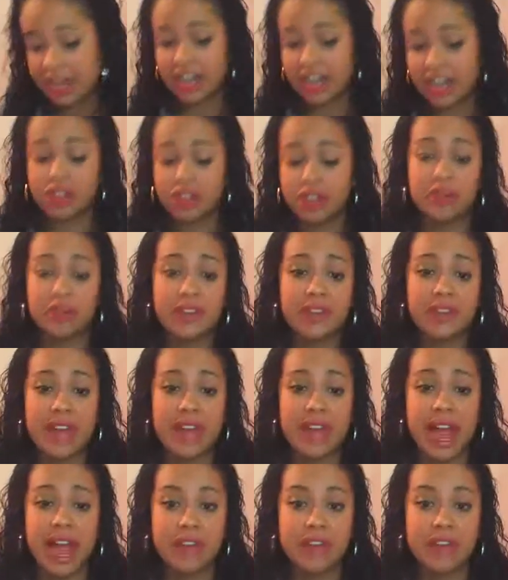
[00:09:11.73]
And you don't even
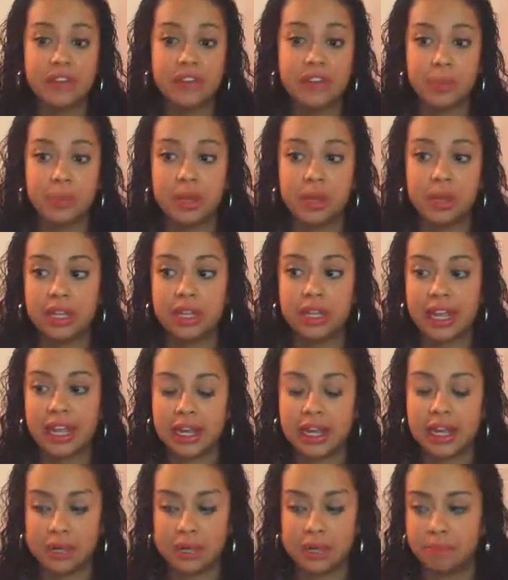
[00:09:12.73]
have to put
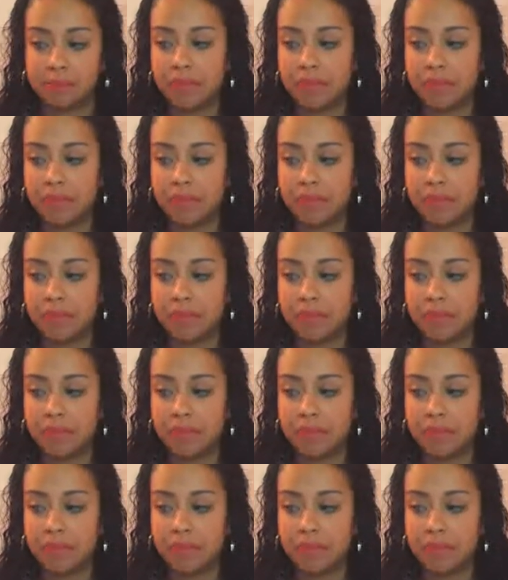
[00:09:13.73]
like